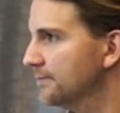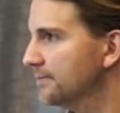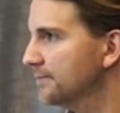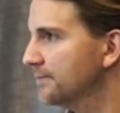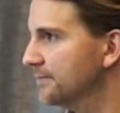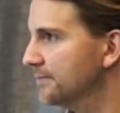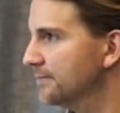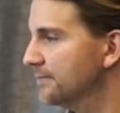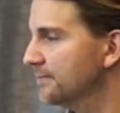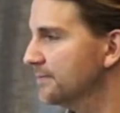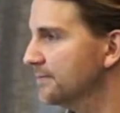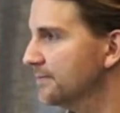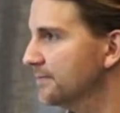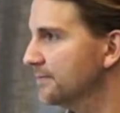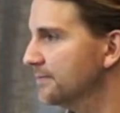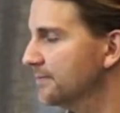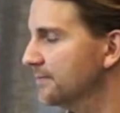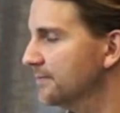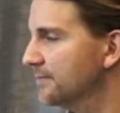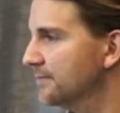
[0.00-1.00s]

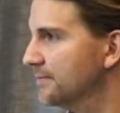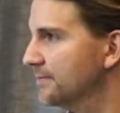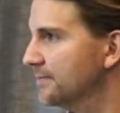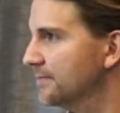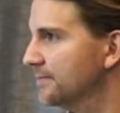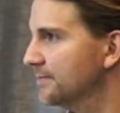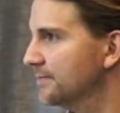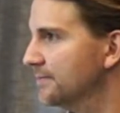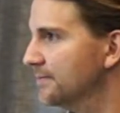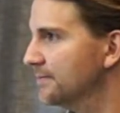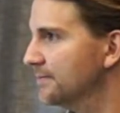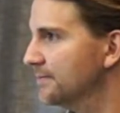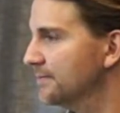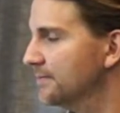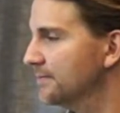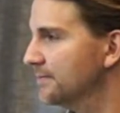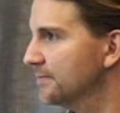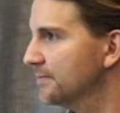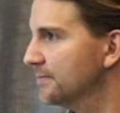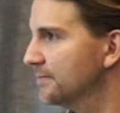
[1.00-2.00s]

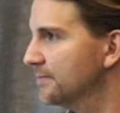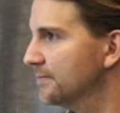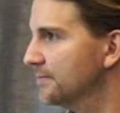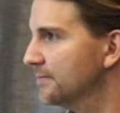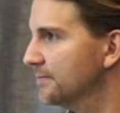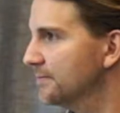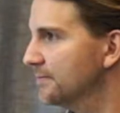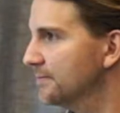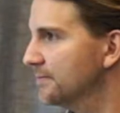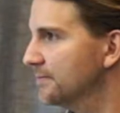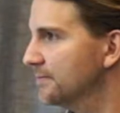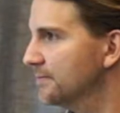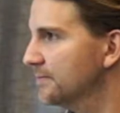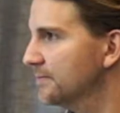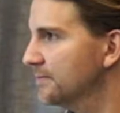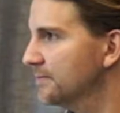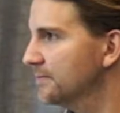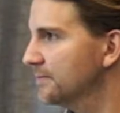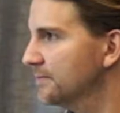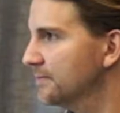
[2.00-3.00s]

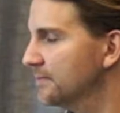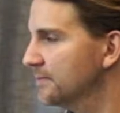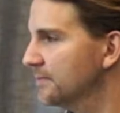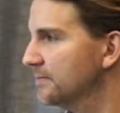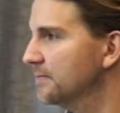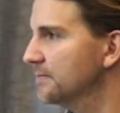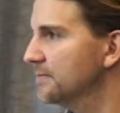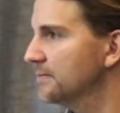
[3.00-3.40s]
[no speech]